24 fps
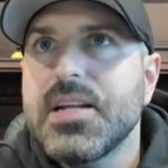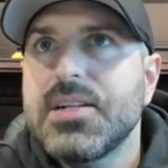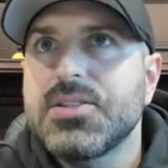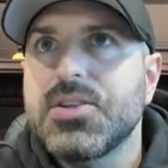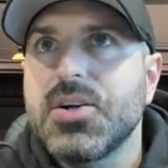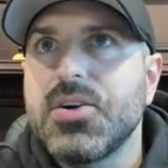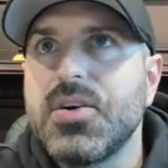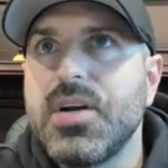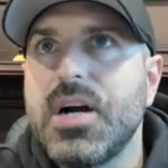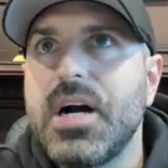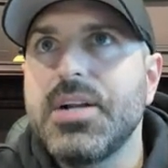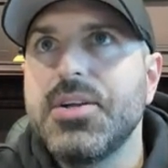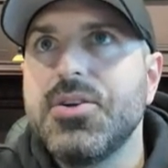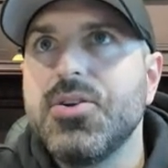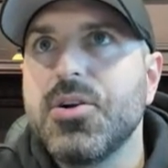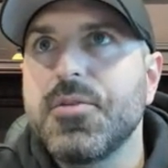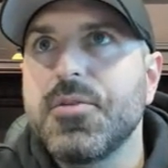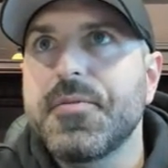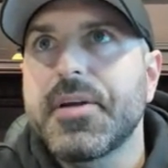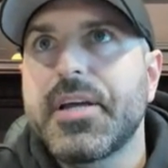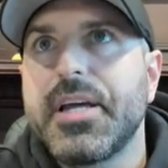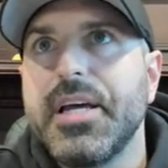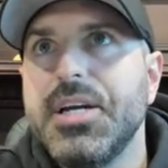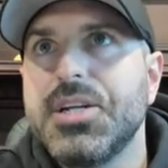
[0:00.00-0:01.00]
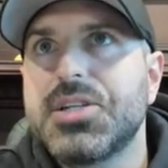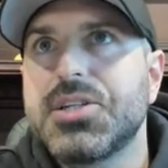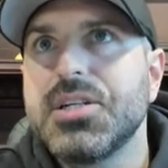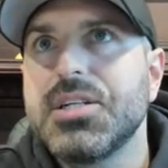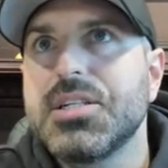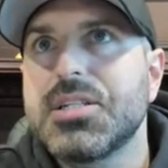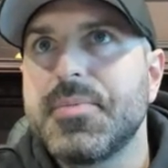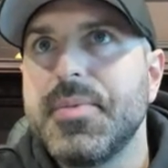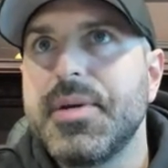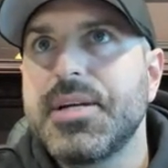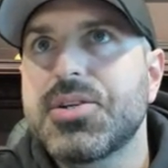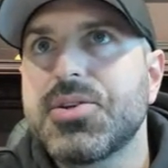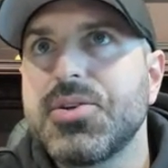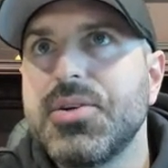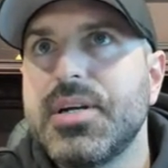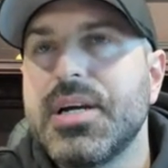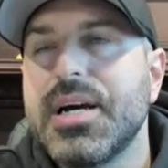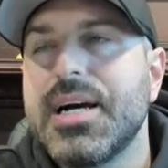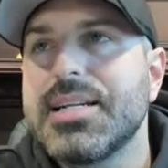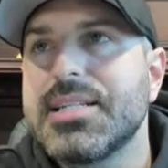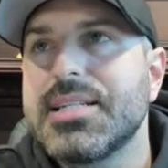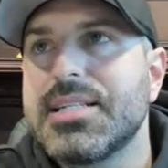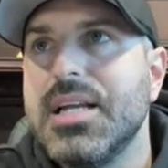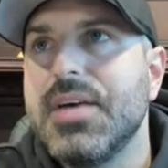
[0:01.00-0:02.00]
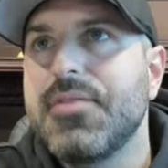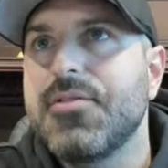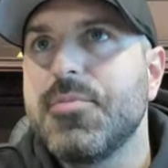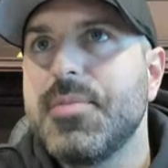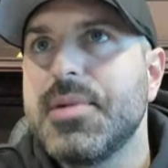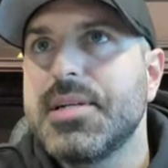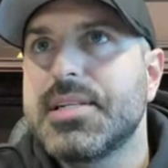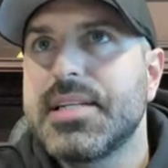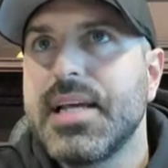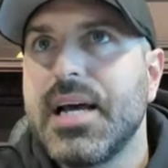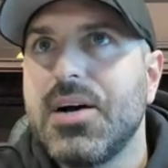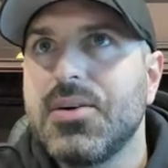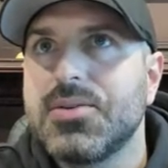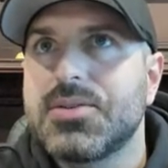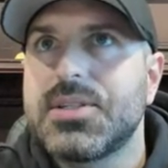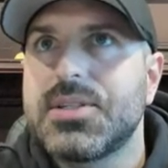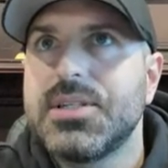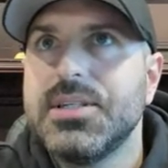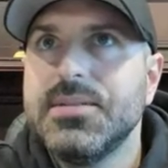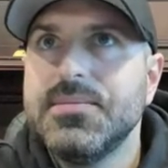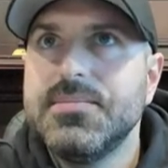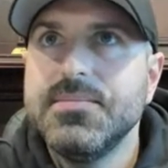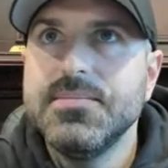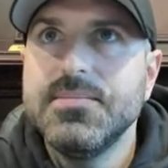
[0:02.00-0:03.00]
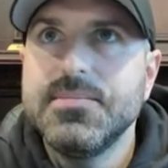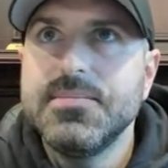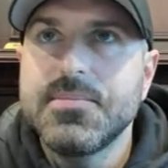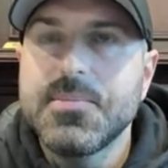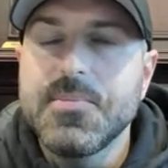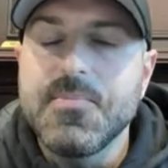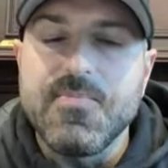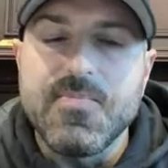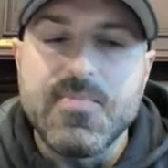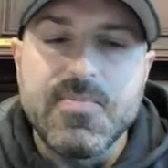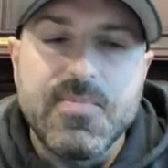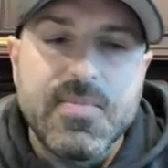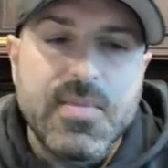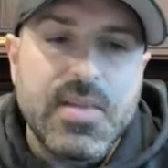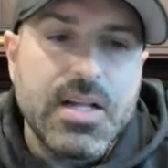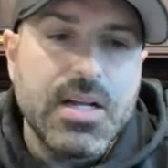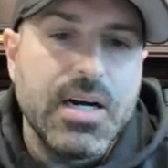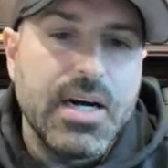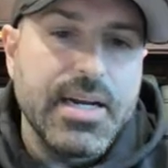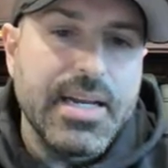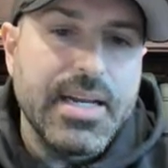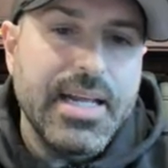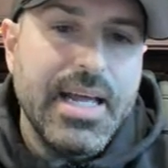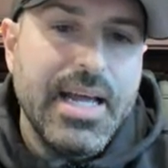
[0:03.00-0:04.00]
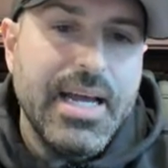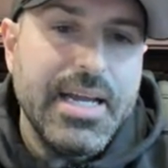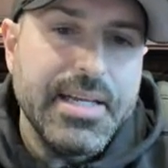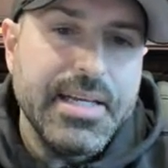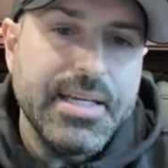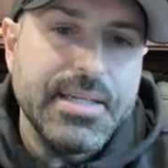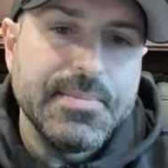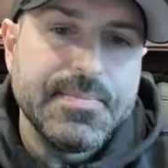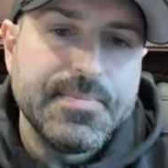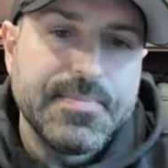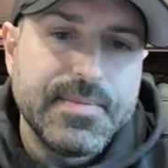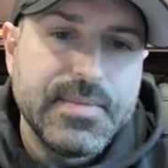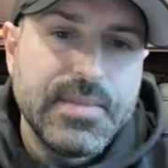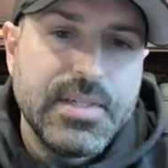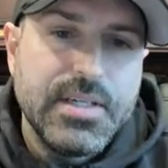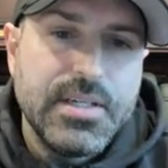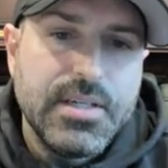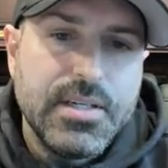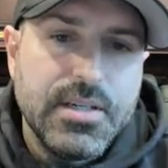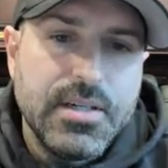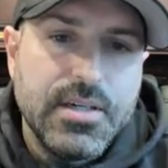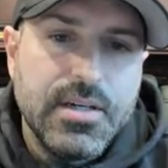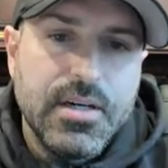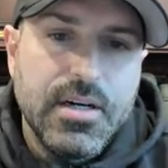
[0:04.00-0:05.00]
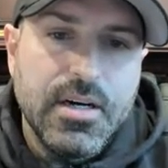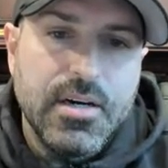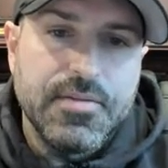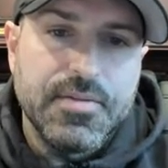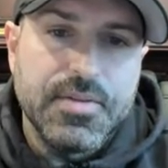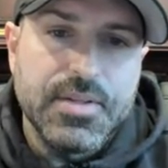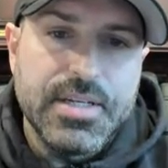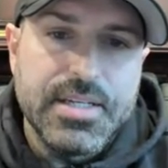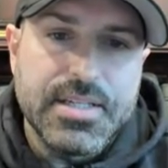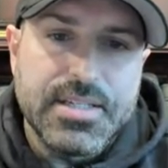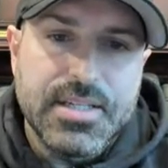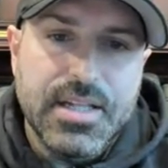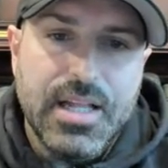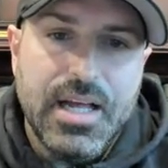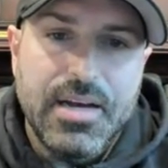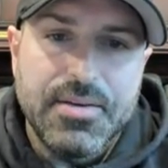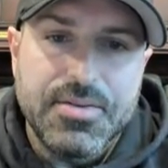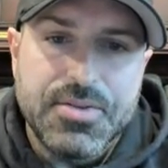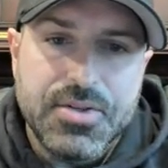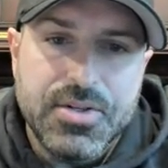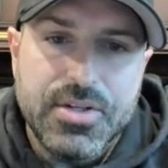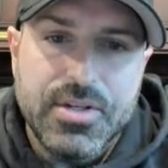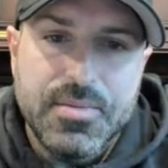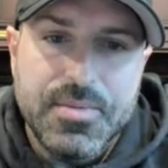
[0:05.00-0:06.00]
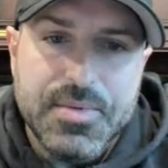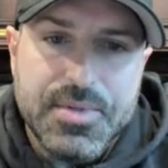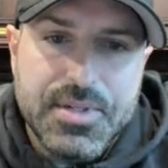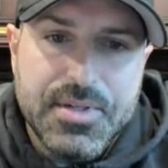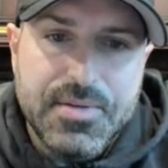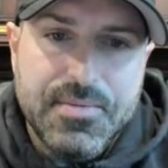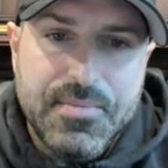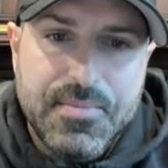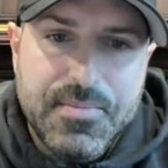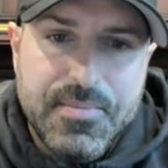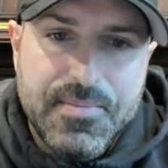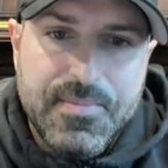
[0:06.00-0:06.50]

Turn on your notifications. Make sure you guys never miss out on any of these live streams.